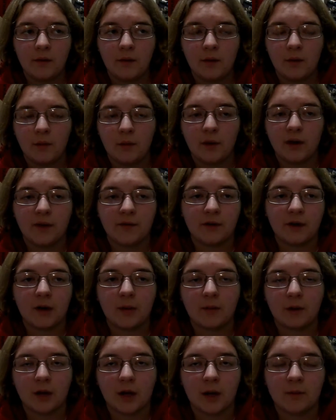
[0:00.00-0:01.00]
Whatever
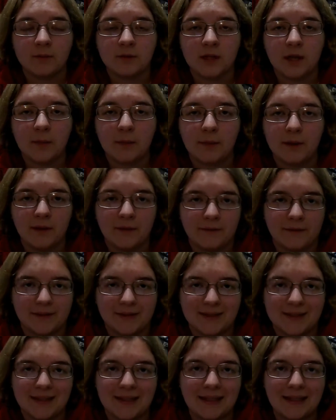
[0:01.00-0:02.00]
number comes up, if
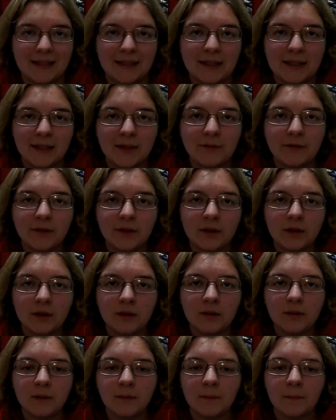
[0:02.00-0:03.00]
it's even,
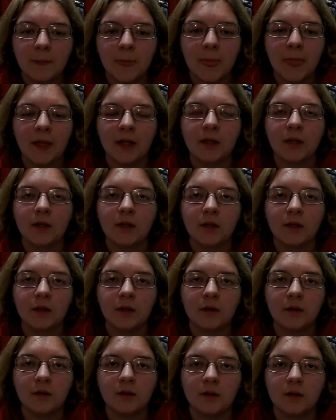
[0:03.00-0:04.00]

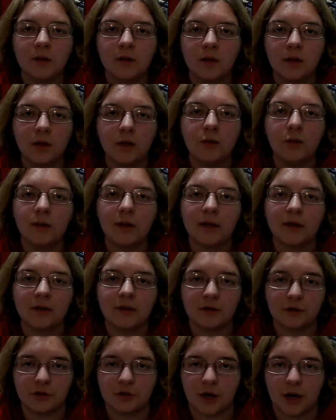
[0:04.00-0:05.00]
you get to
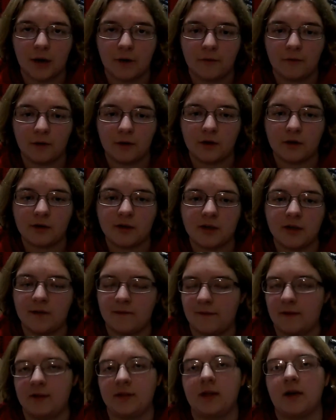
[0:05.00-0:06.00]
strike first. If
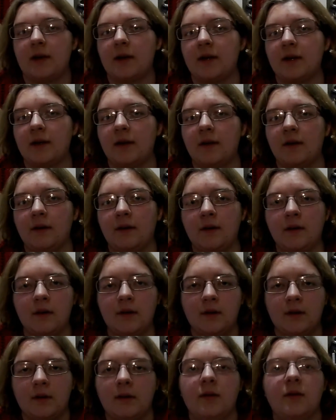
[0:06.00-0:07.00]
it's odd,
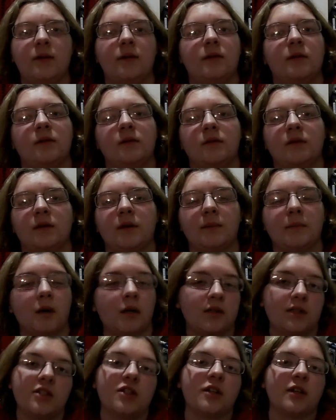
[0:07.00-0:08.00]
the
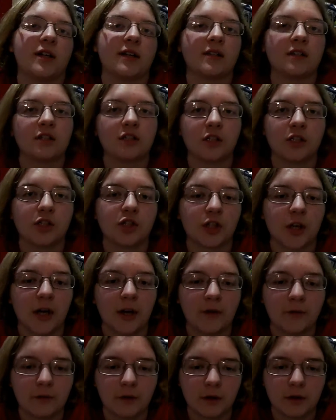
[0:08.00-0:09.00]
monster gets to strike
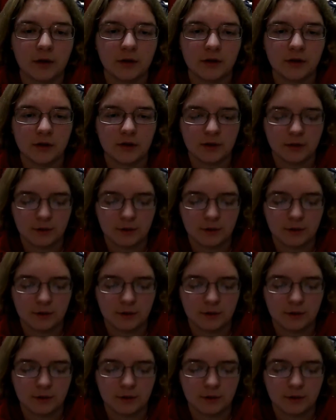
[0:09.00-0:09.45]
first.